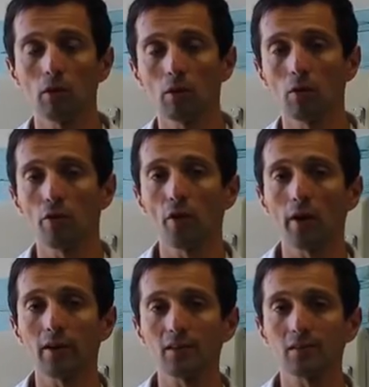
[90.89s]

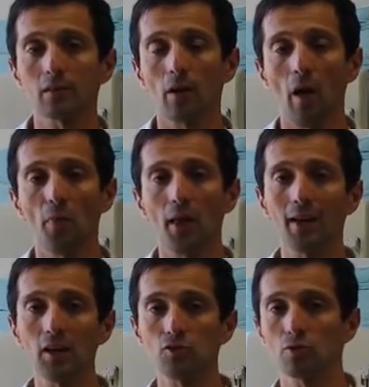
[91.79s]
Orthotics at that
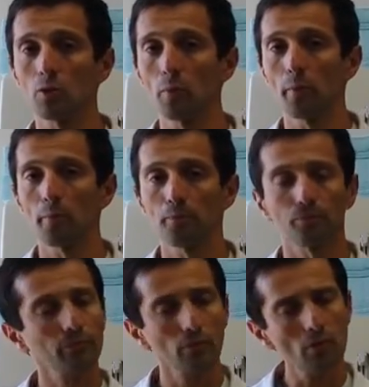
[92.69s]
age group,
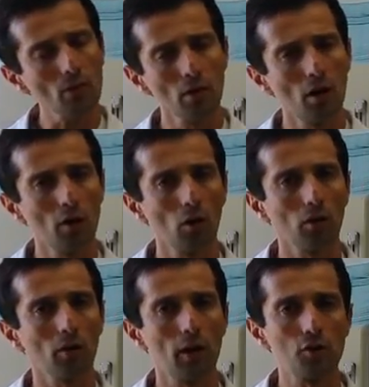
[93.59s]
and
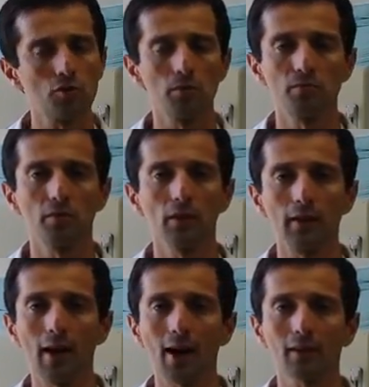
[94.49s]
all age groups
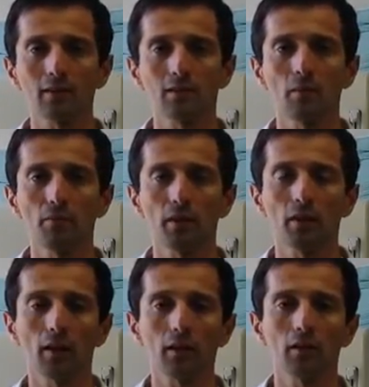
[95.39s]
really, act something
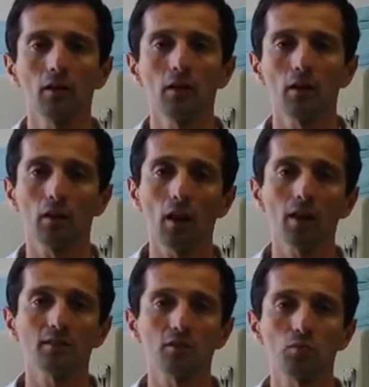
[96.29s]
like
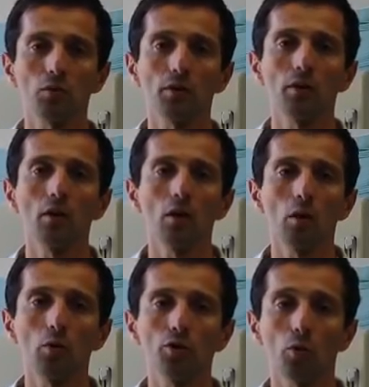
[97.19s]
glasses would.
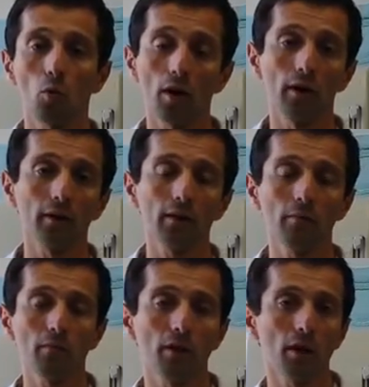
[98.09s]
When you're wearing
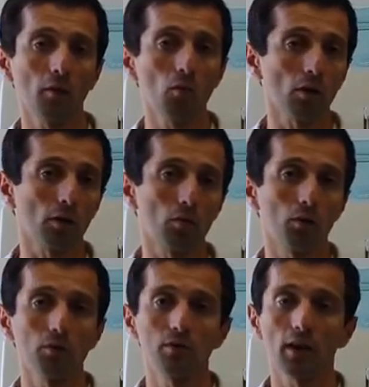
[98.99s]
them, they work.
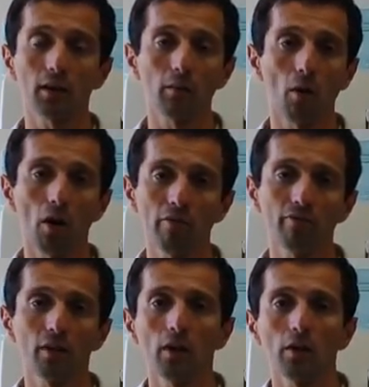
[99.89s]
When you take them
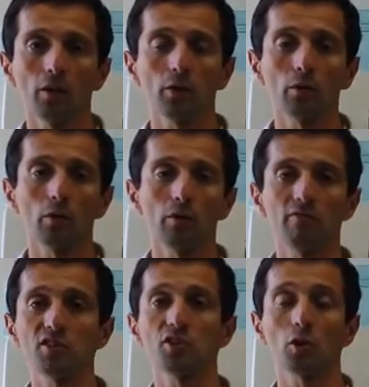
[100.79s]
off, your
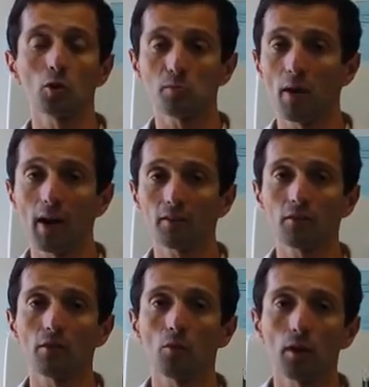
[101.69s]
vision goes back
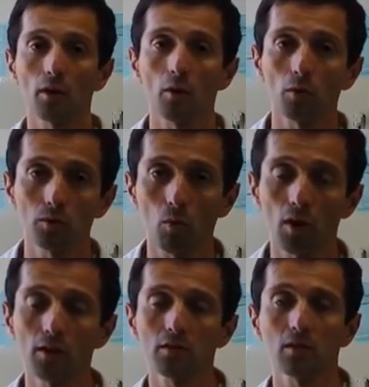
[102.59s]
to the way it always
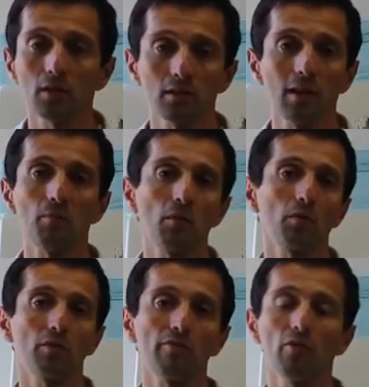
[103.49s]
was, and same thing
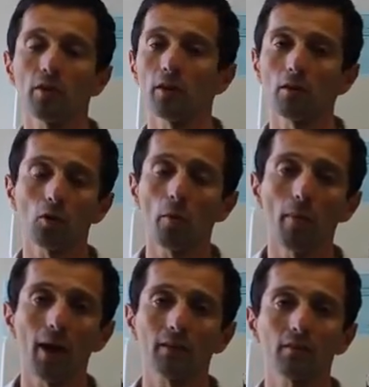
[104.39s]
with the foot, it'll go
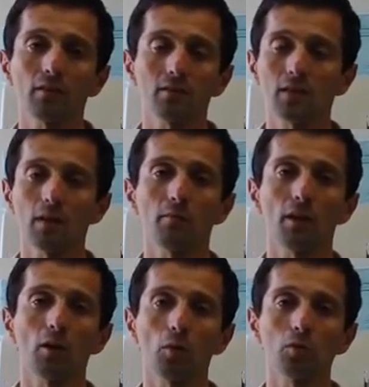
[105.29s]
back to the same
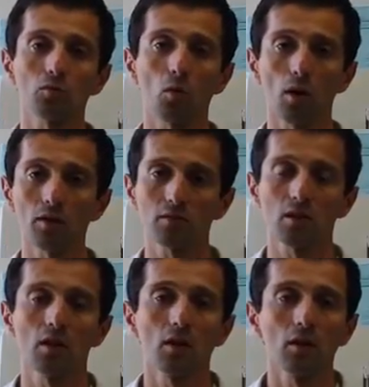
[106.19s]
that it always was.
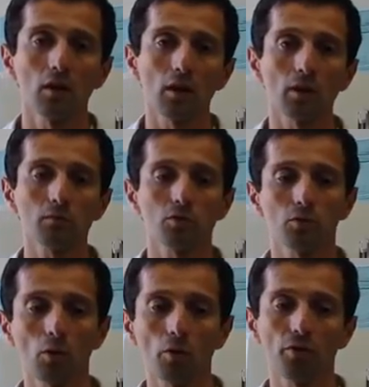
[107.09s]
So
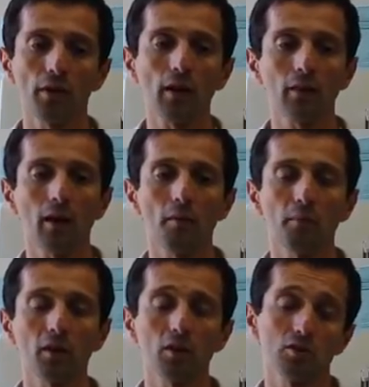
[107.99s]
don't think that
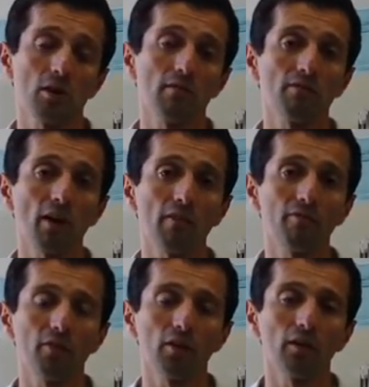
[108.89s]
because you have a flat
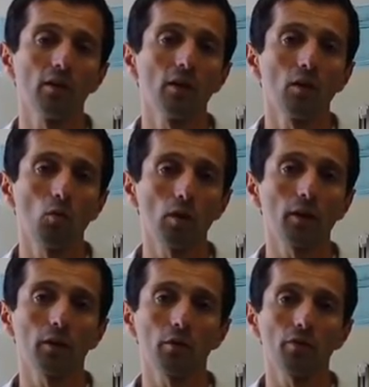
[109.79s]
foot,
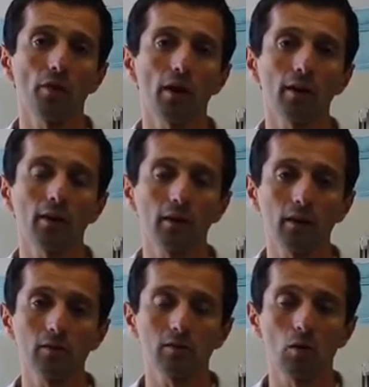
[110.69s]
wearing an orthotic
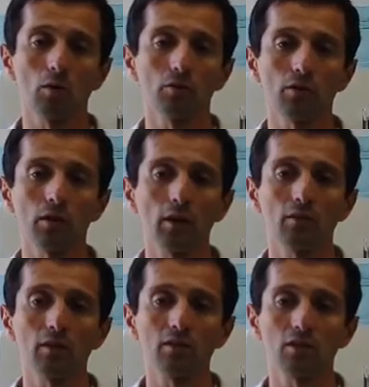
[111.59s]
is going to
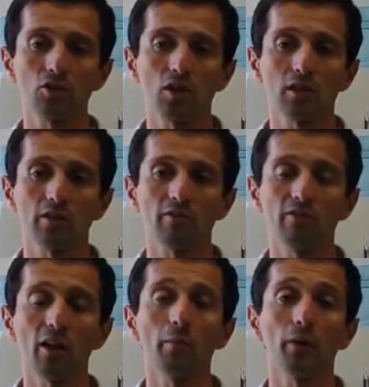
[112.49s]
increase the chance of
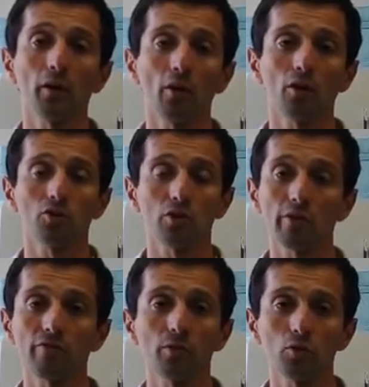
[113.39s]
developing an arch in the
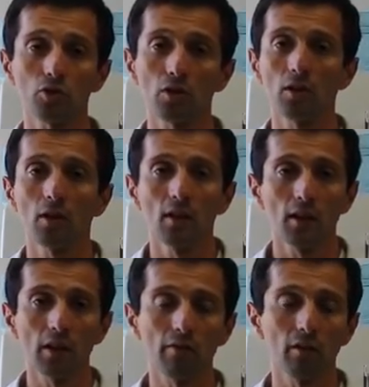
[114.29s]
future.
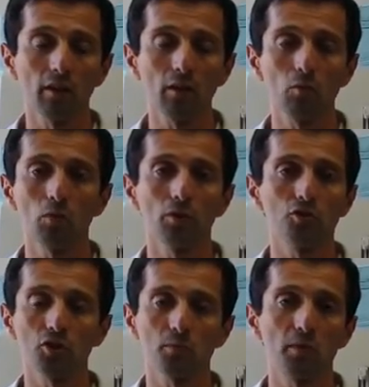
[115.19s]
It really would
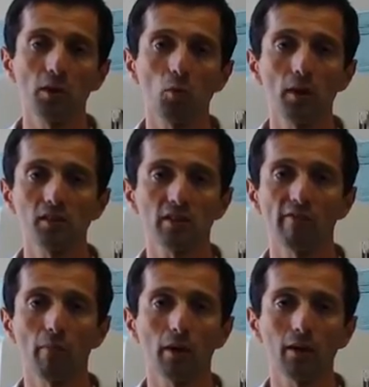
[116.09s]
just be a waste
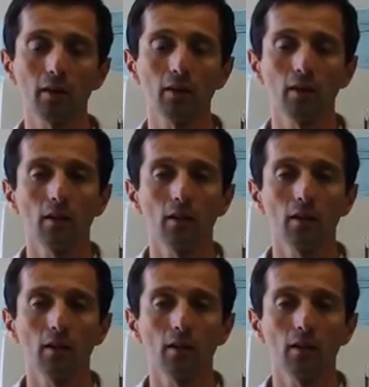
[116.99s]
of money.